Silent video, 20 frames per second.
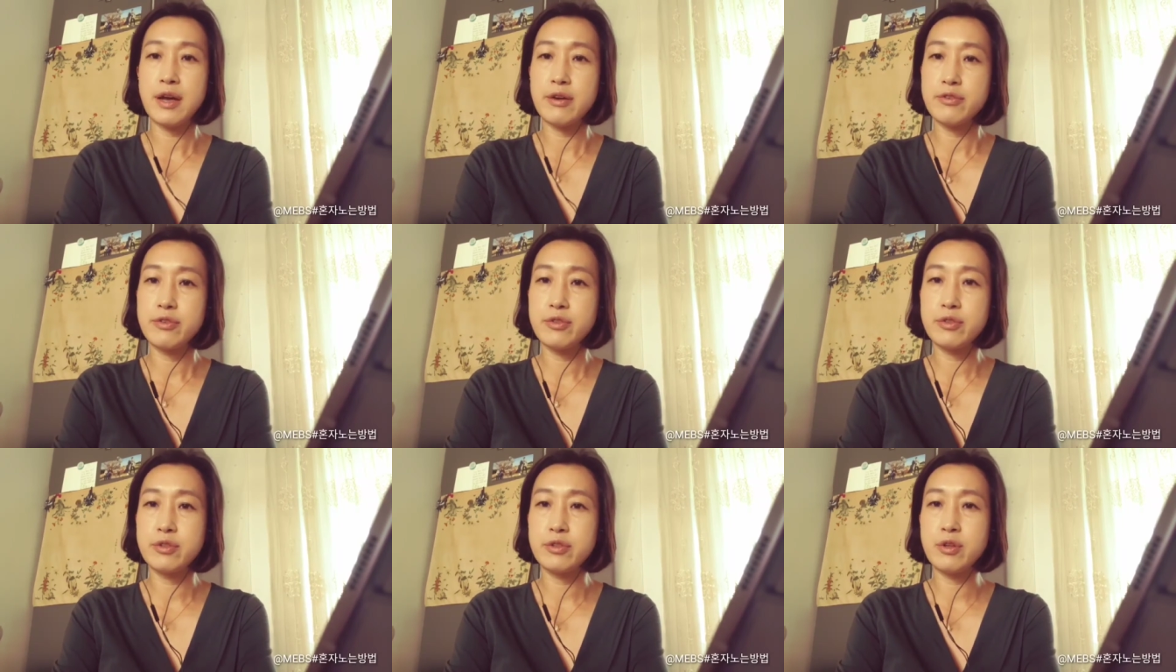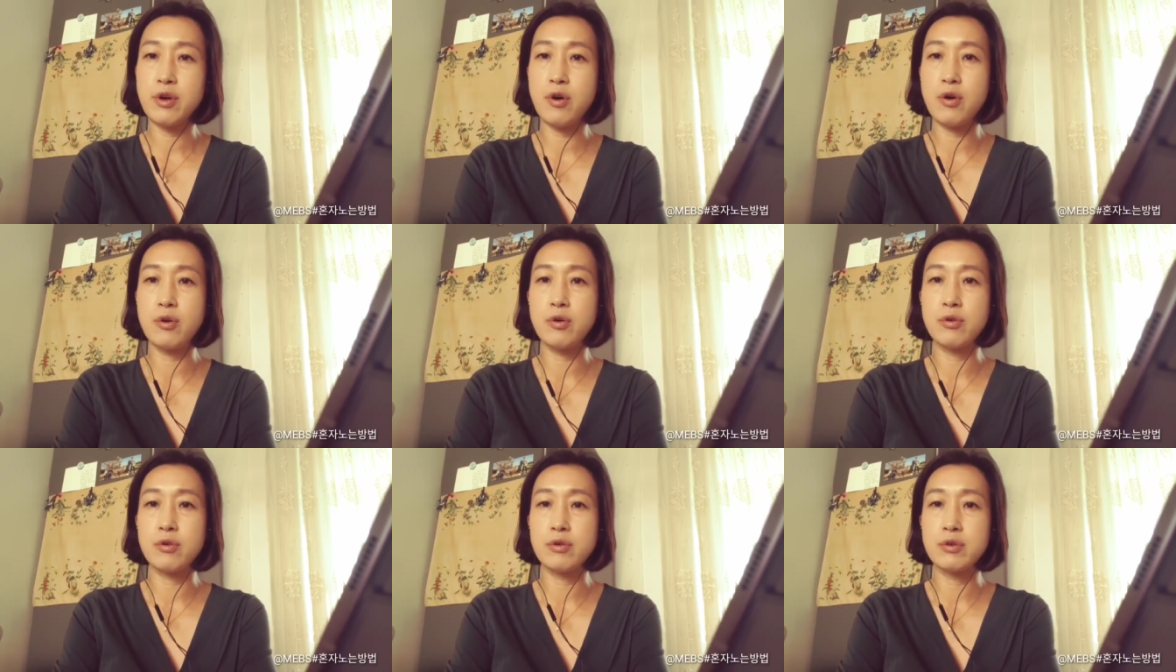
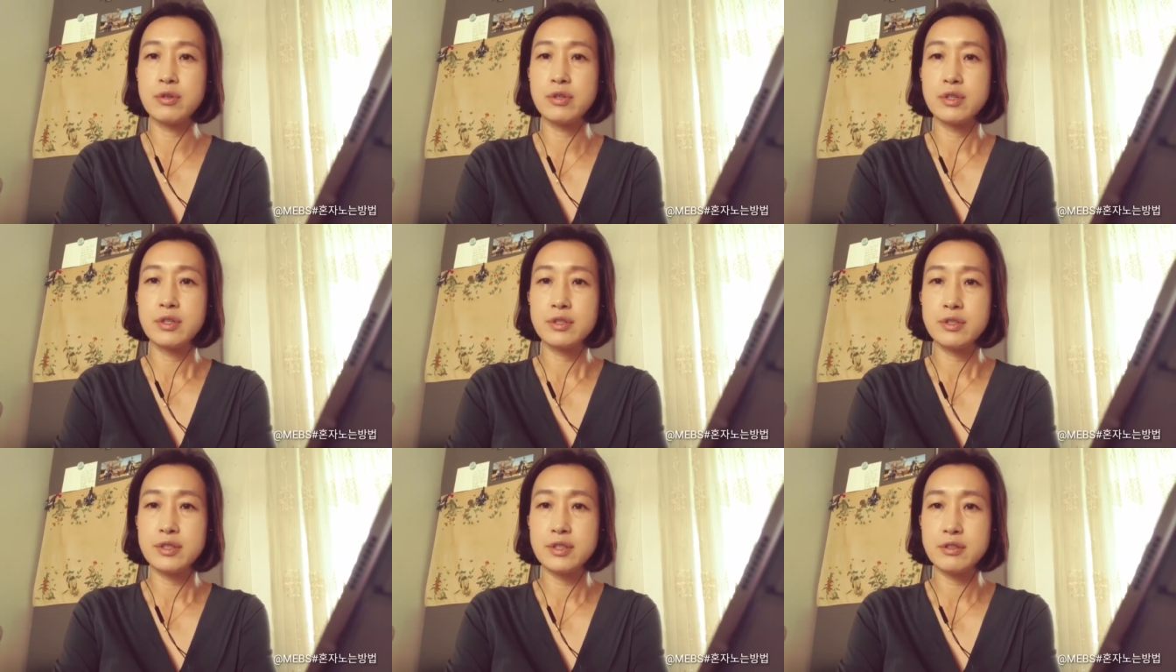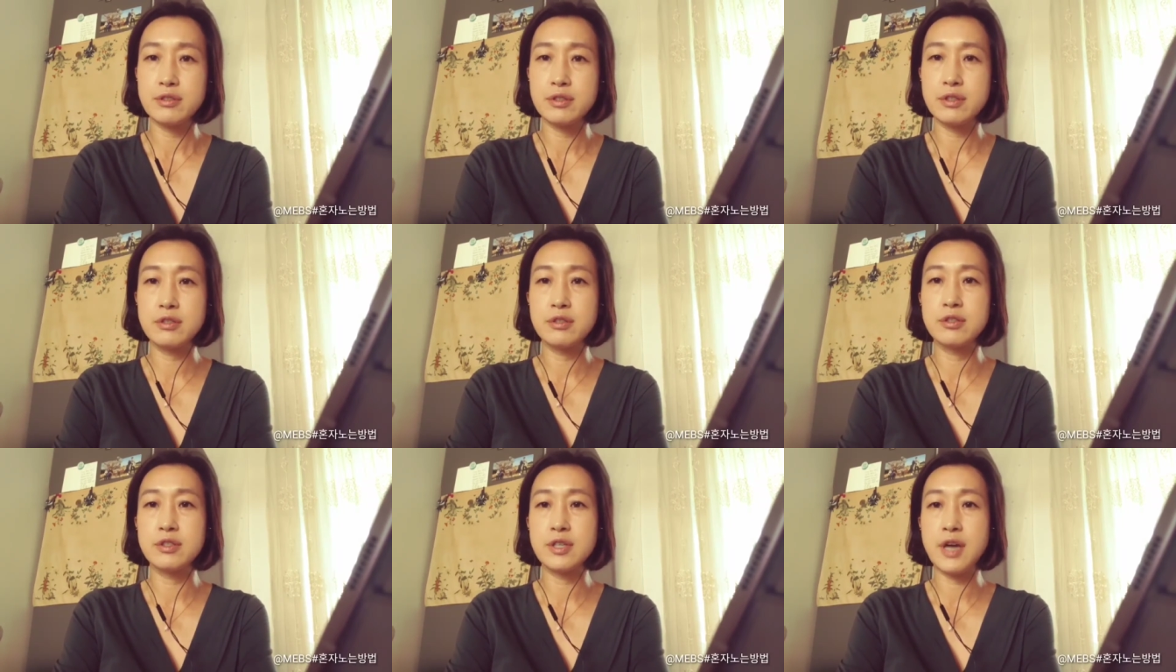So
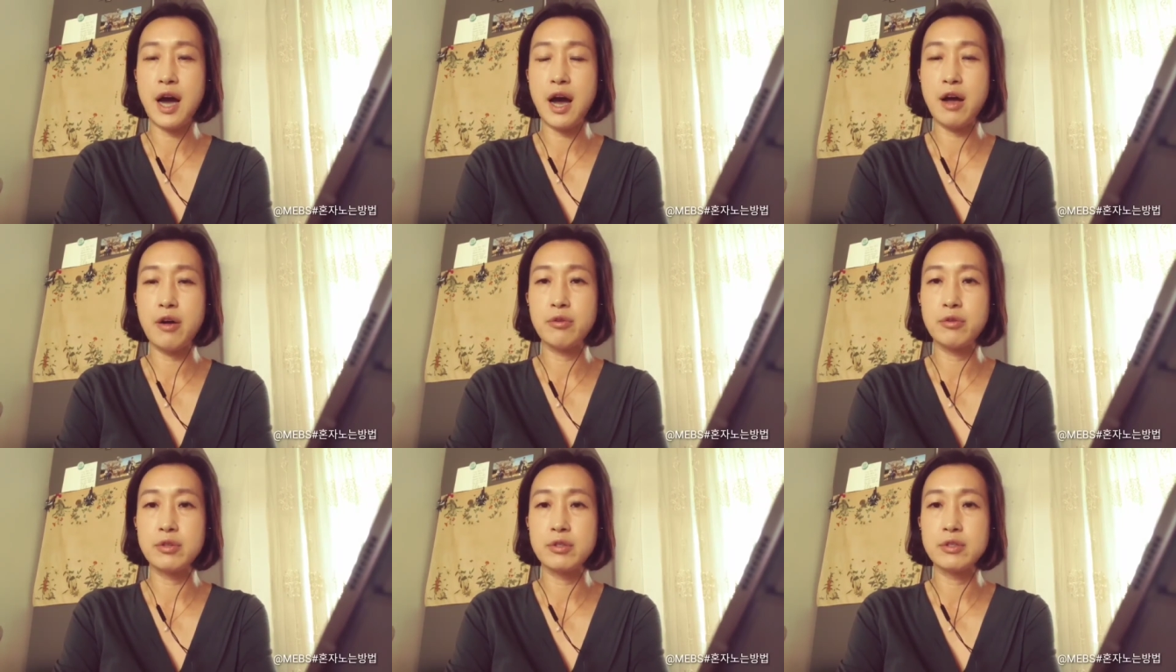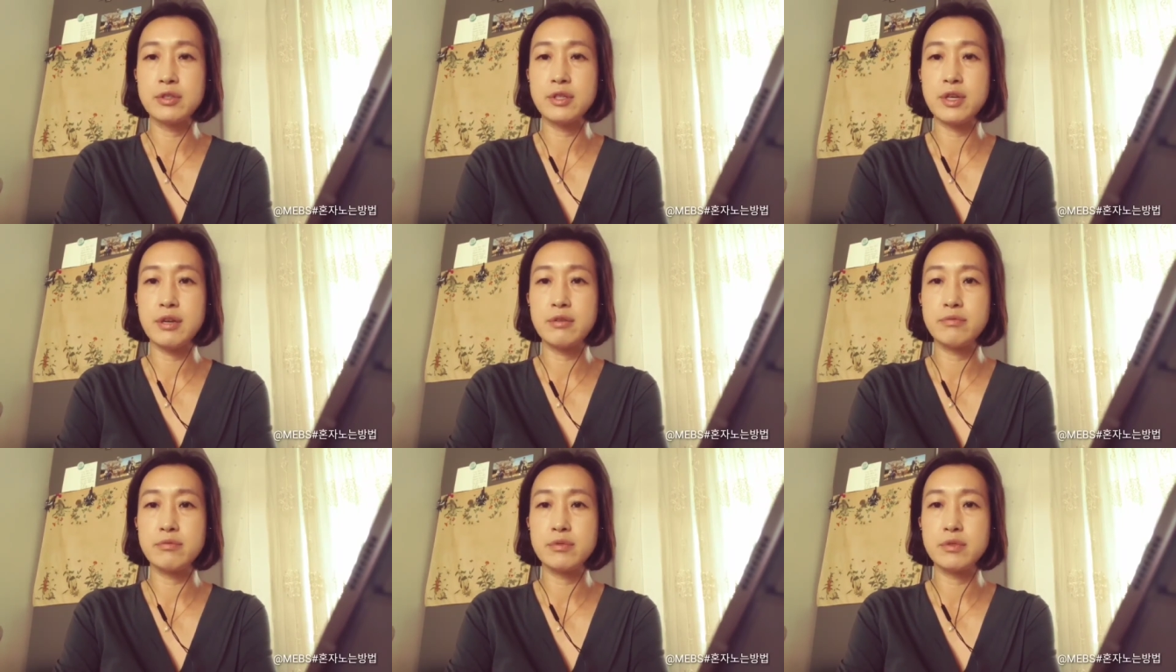good towels,
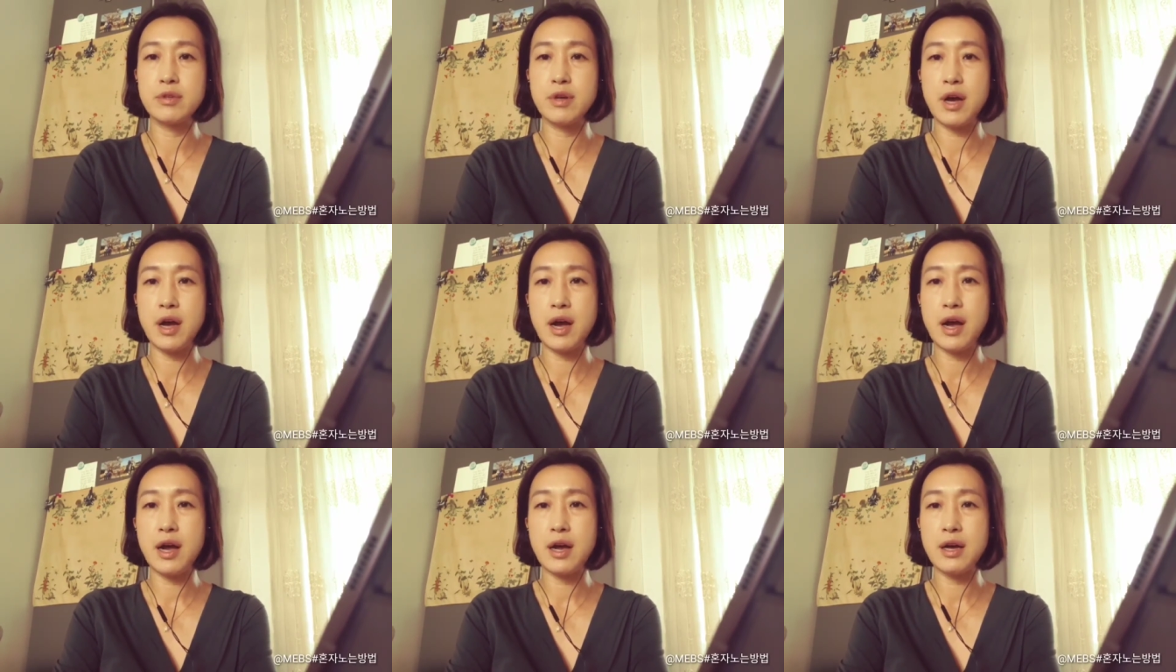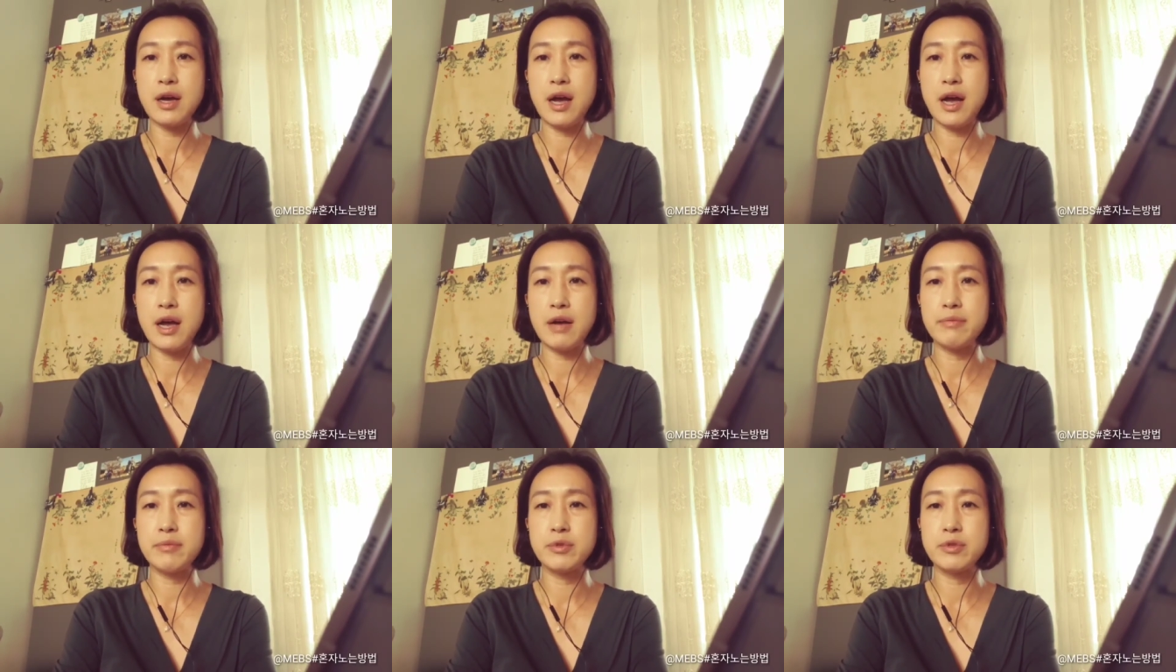and
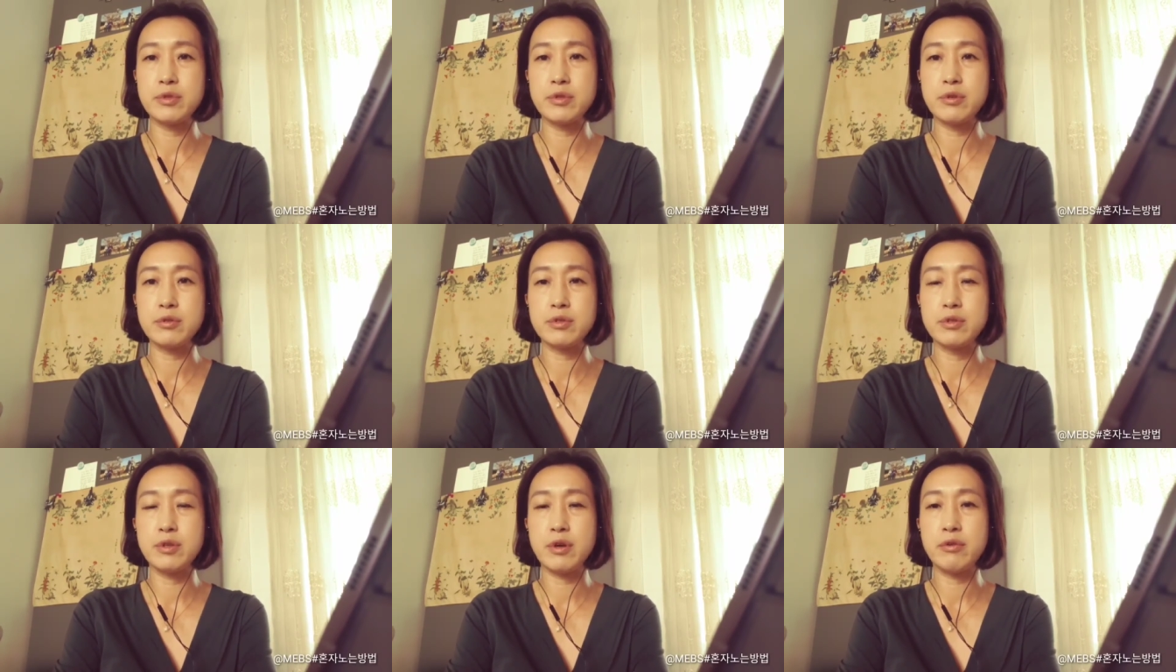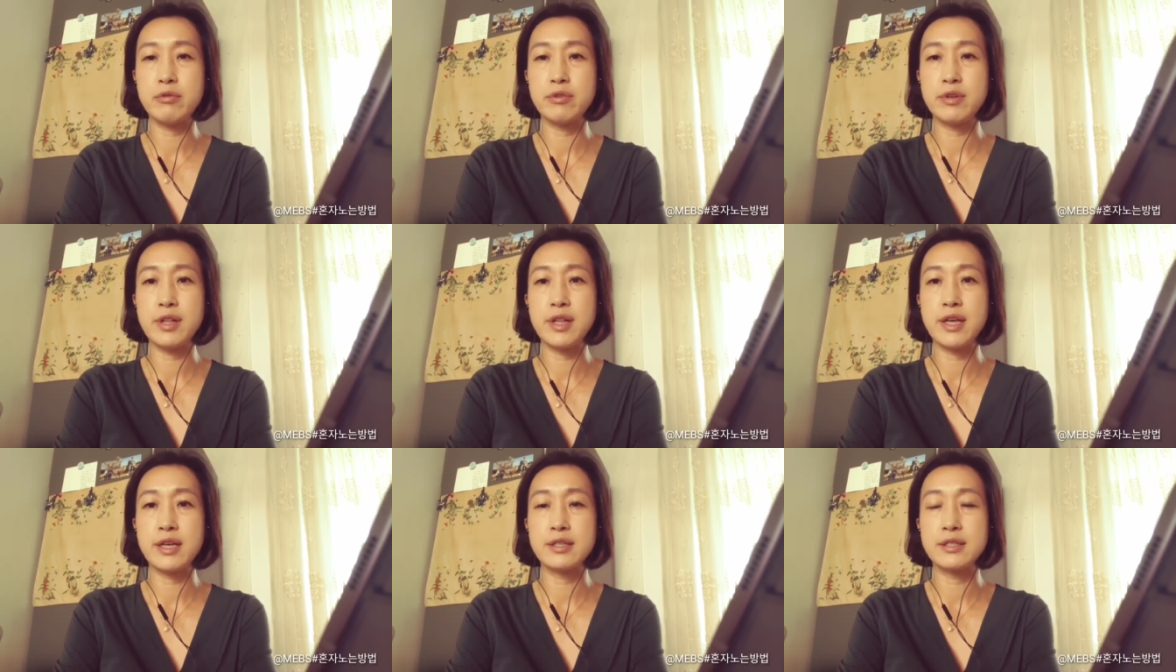I'm so
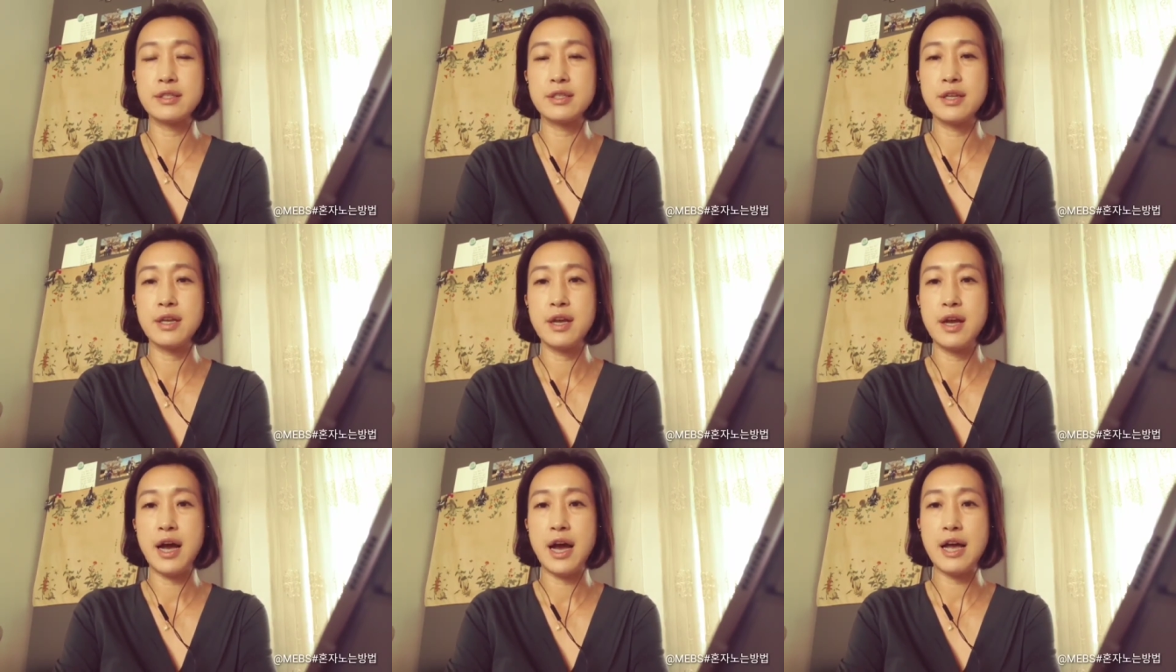thoughtless.